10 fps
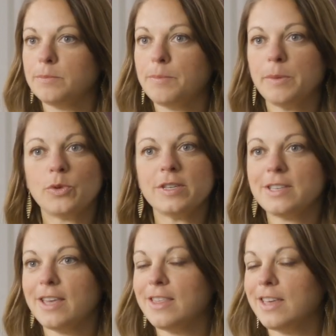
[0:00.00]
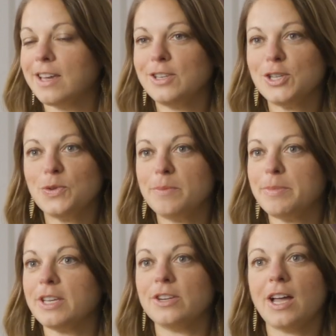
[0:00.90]
People can say that they can do it,
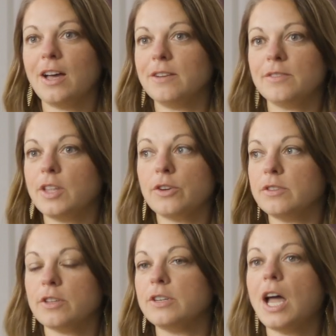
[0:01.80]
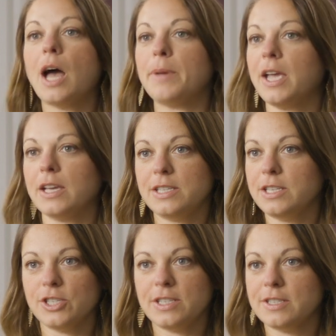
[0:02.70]
but they're not paying
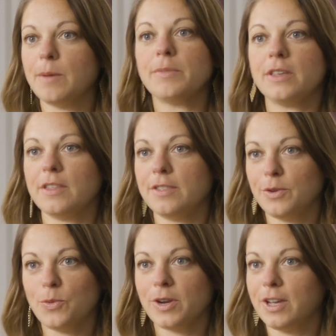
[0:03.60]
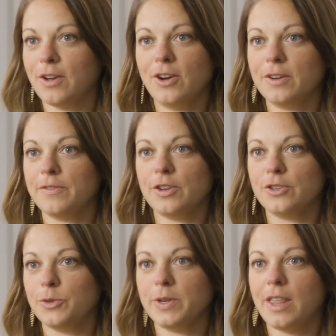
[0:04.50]
attention to something that they're working on if they're
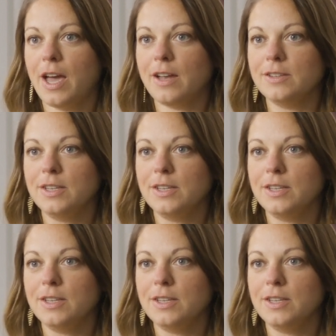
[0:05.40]
doing that.